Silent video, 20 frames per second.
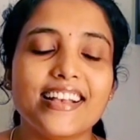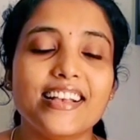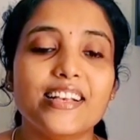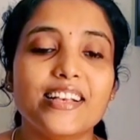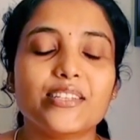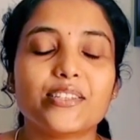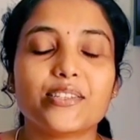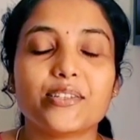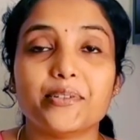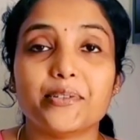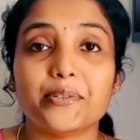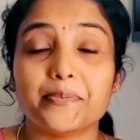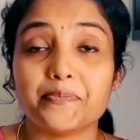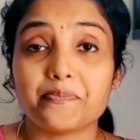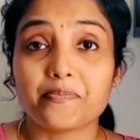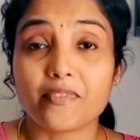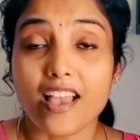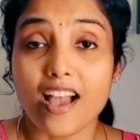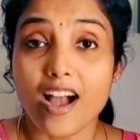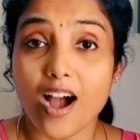So
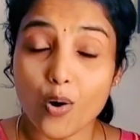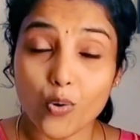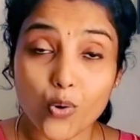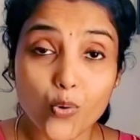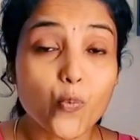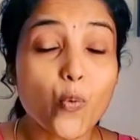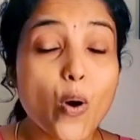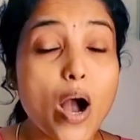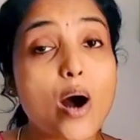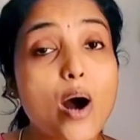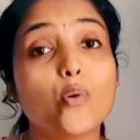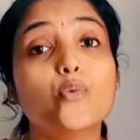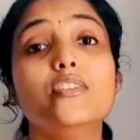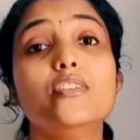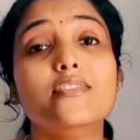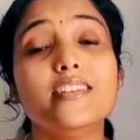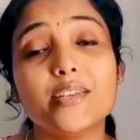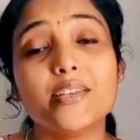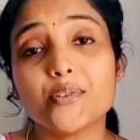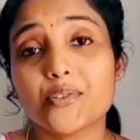how will we
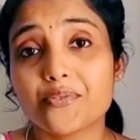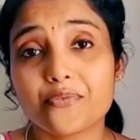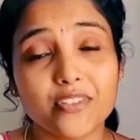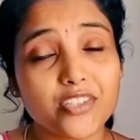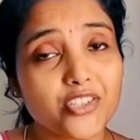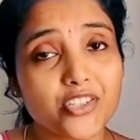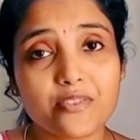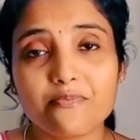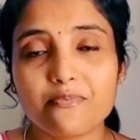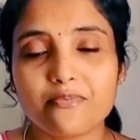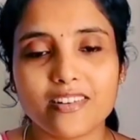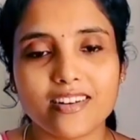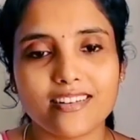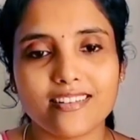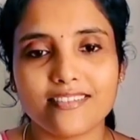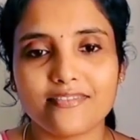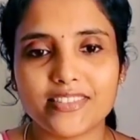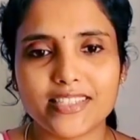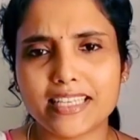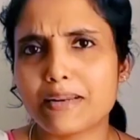use fish in
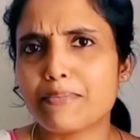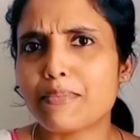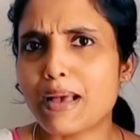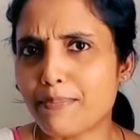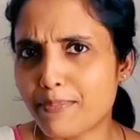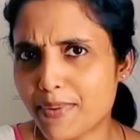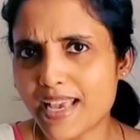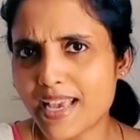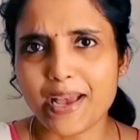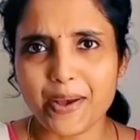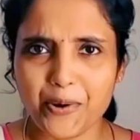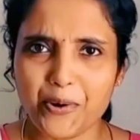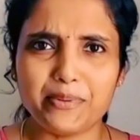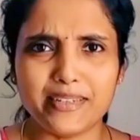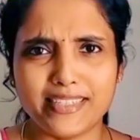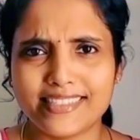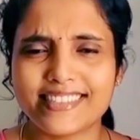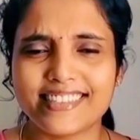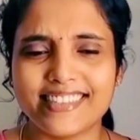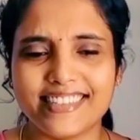physical mapping? I hope it
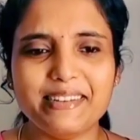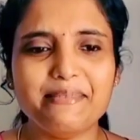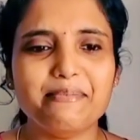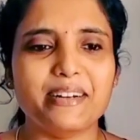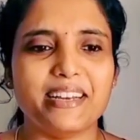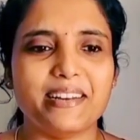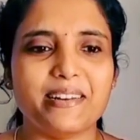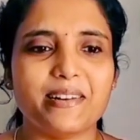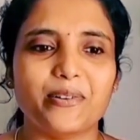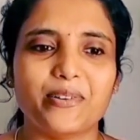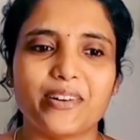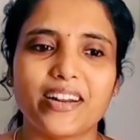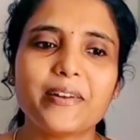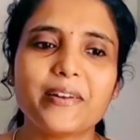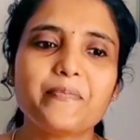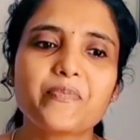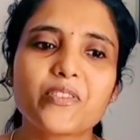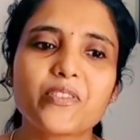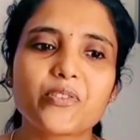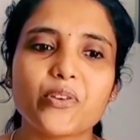is clear by now, right?
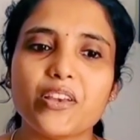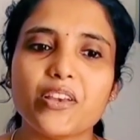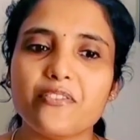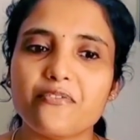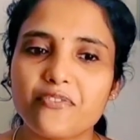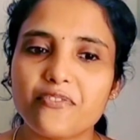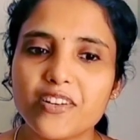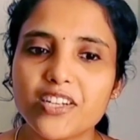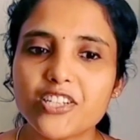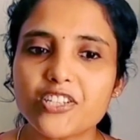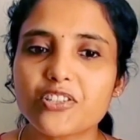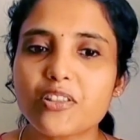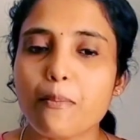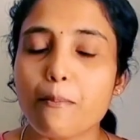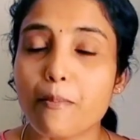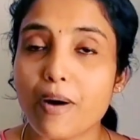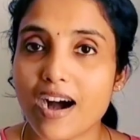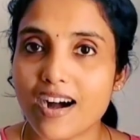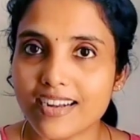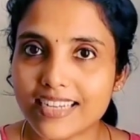So in fish, the
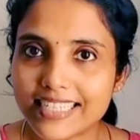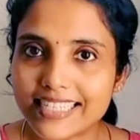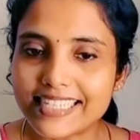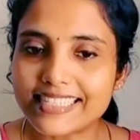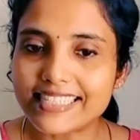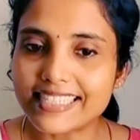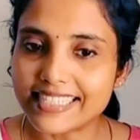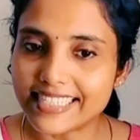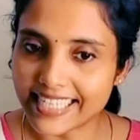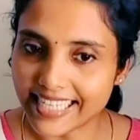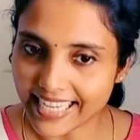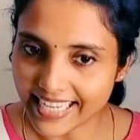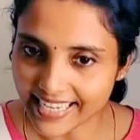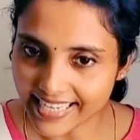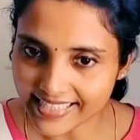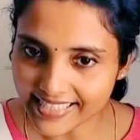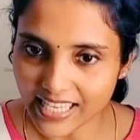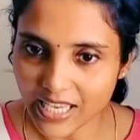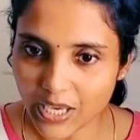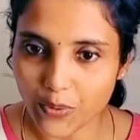marker is a DNA
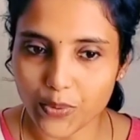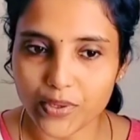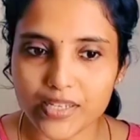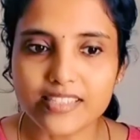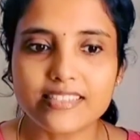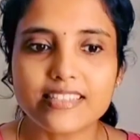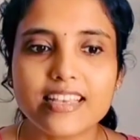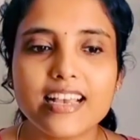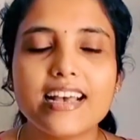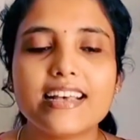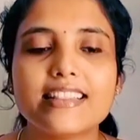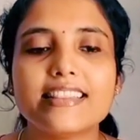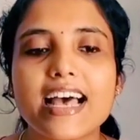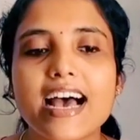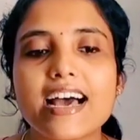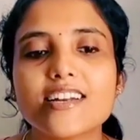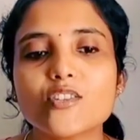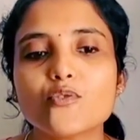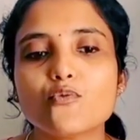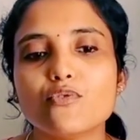sequence that
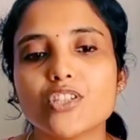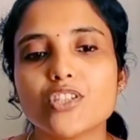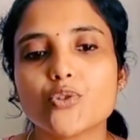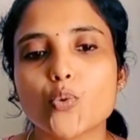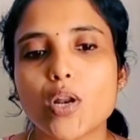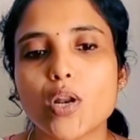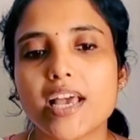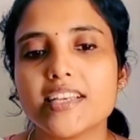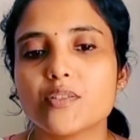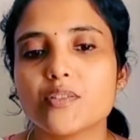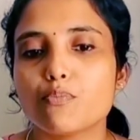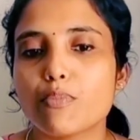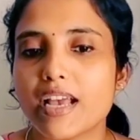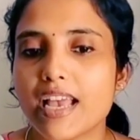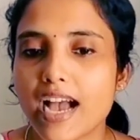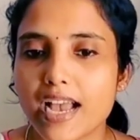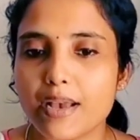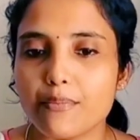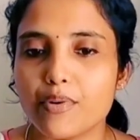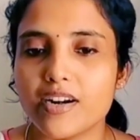is visualized by
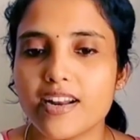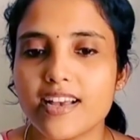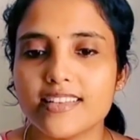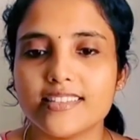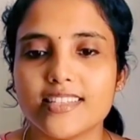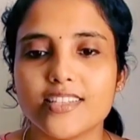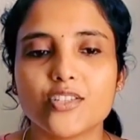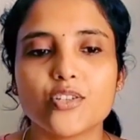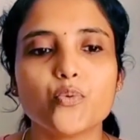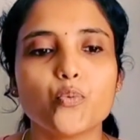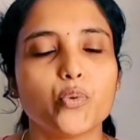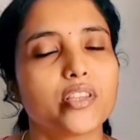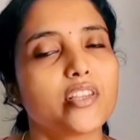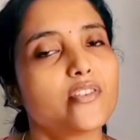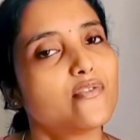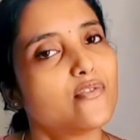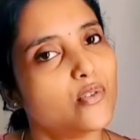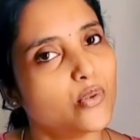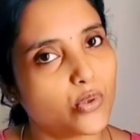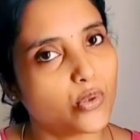hybridization with a
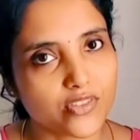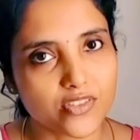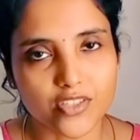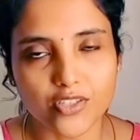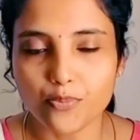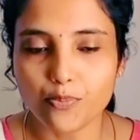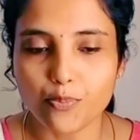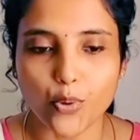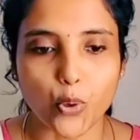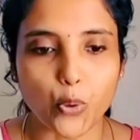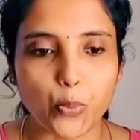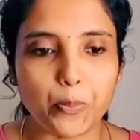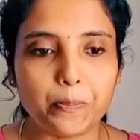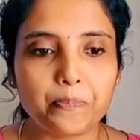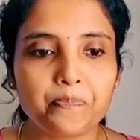fluorescent probe.